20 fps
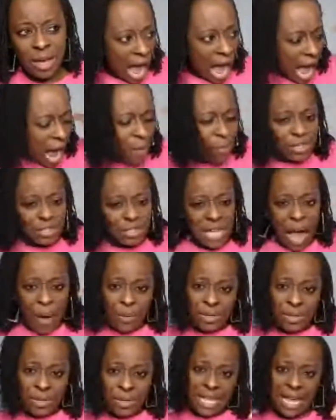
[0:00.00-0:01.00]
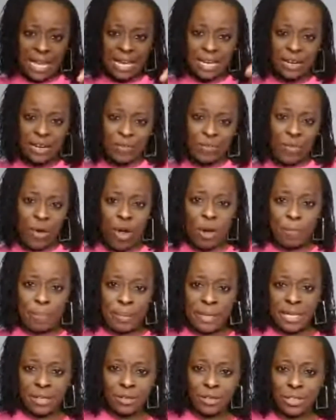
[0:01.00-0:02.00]
I was taking the
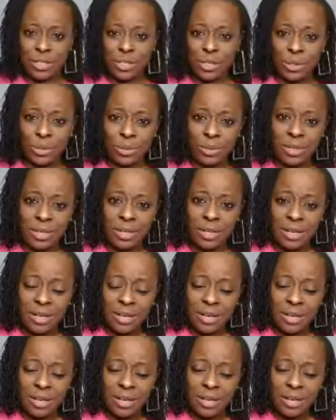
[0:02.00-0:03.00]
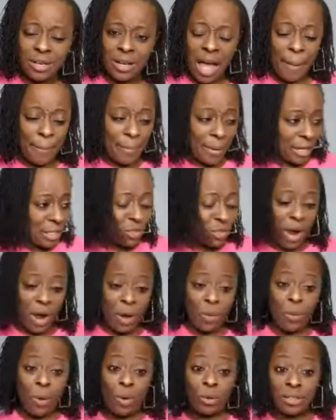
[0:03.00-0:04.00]
wrong pill too. I bet
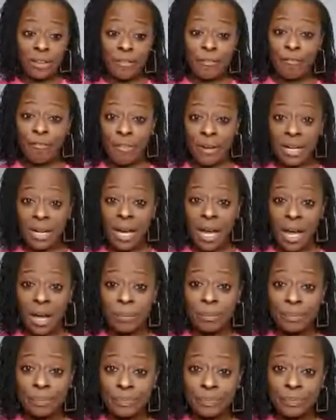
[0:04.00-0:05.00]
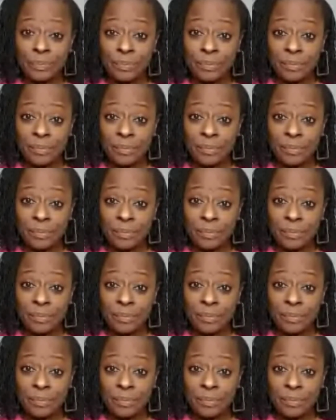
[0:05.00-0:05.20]
you I woke the freak up.